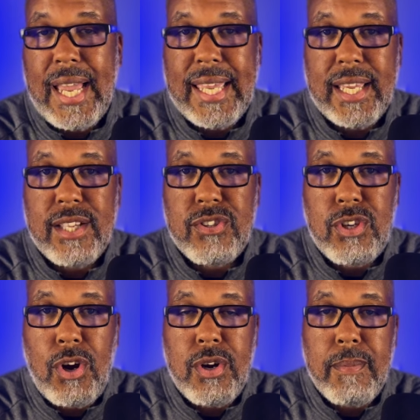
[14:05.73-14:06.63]
I get
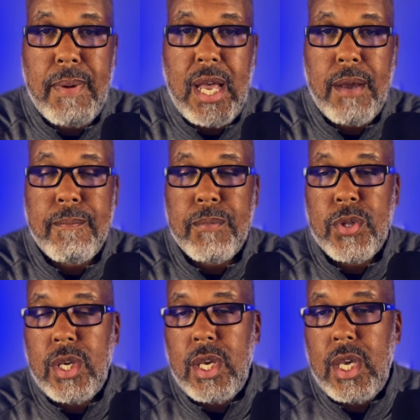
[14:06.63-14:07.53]
concerned about
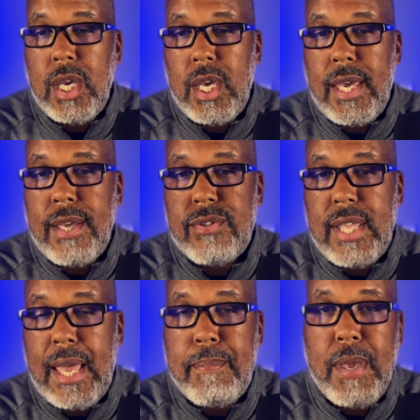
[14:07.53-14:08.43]
is
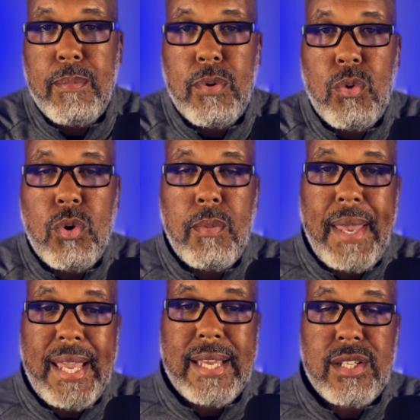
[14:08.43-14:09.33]
that people will
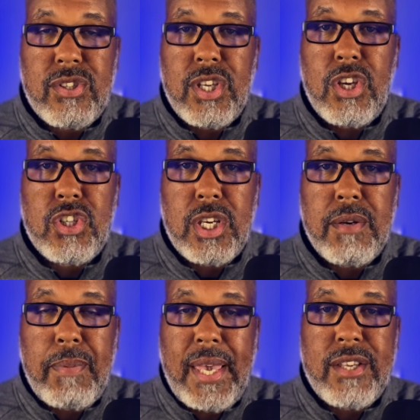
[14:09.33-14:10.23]
make a
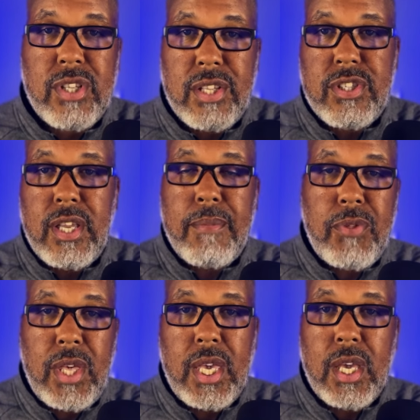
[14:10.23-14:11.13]
decision based on
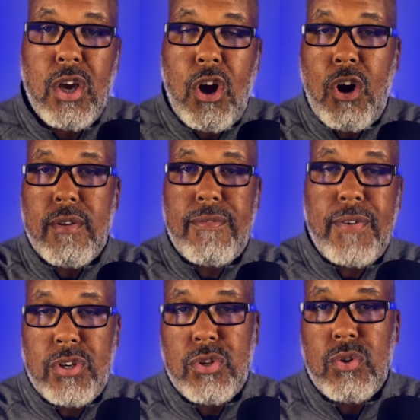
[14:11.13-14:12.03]
something
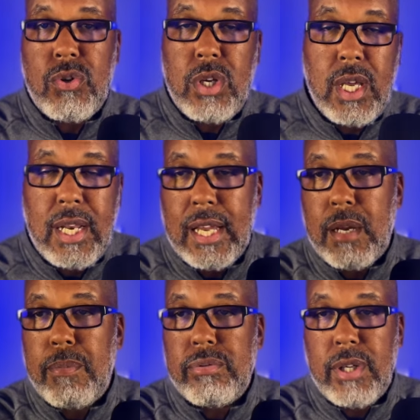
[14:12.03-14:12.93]
artificial
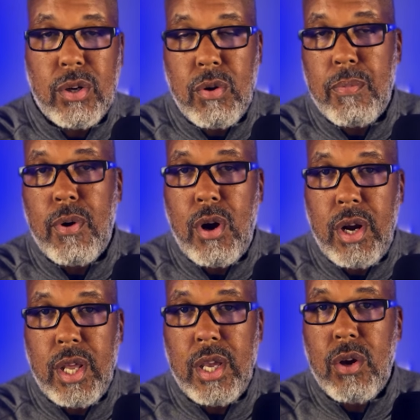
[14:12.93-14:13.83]
like a political
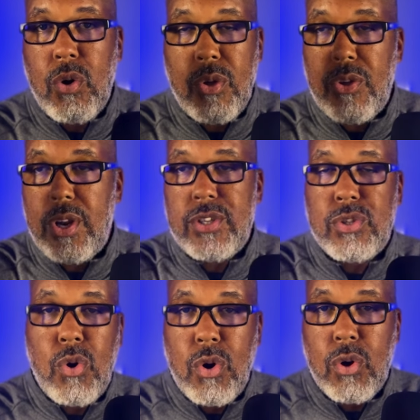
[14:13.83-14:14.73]
party or their
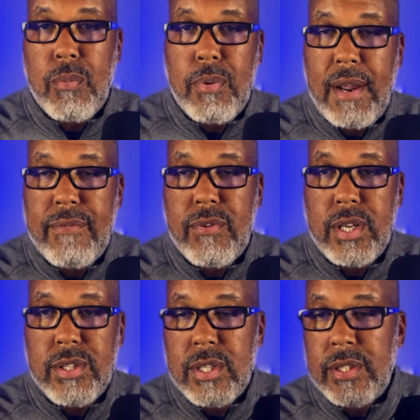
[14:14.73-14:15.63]
historical
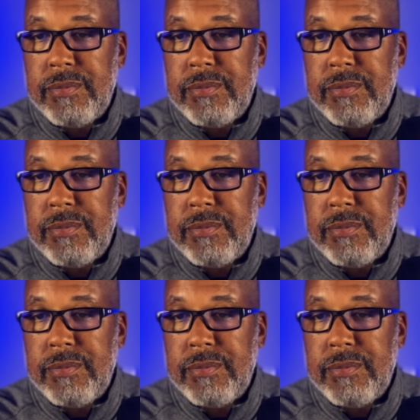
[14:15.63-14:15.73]
preference.